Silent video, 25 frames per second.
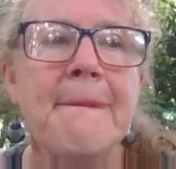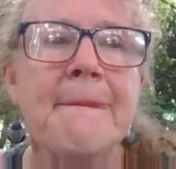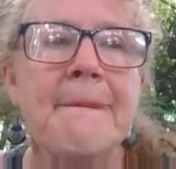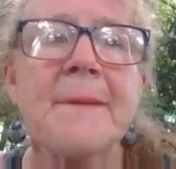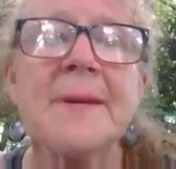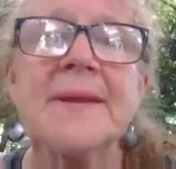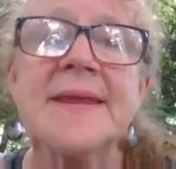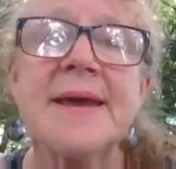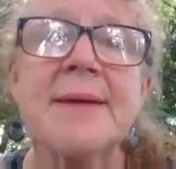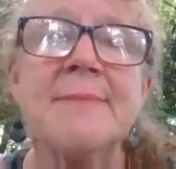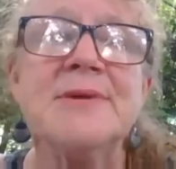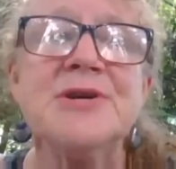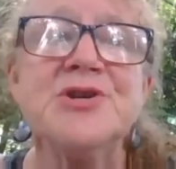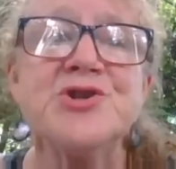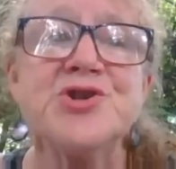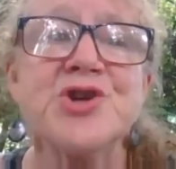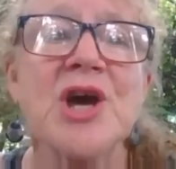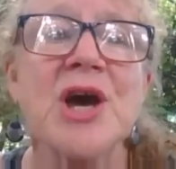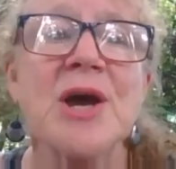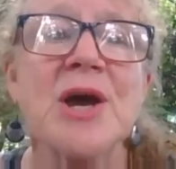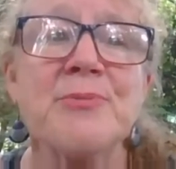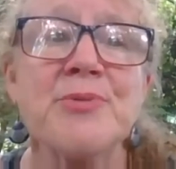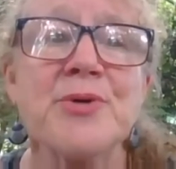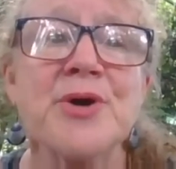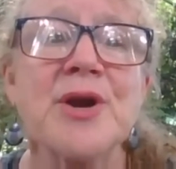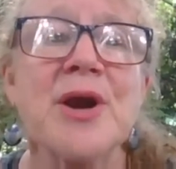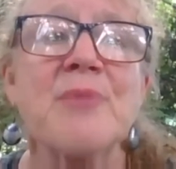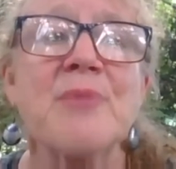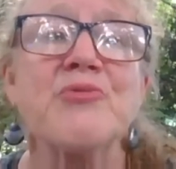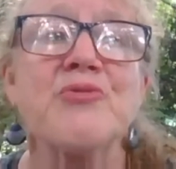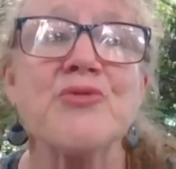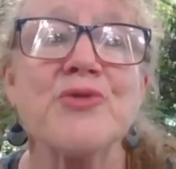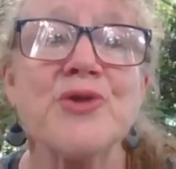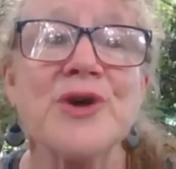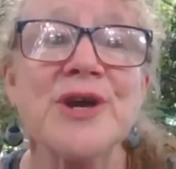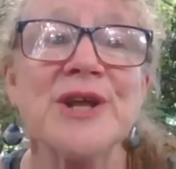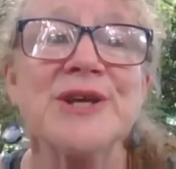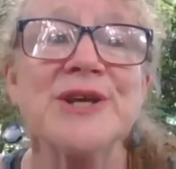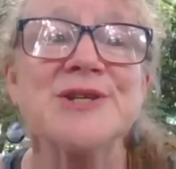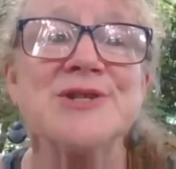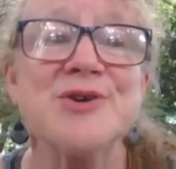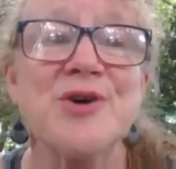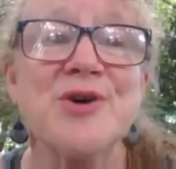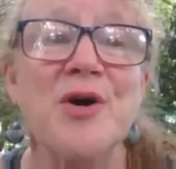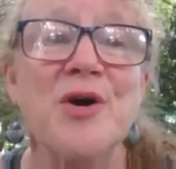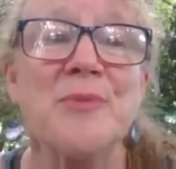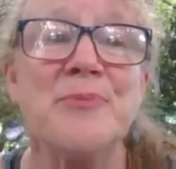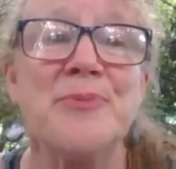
but that means you got to put up really tall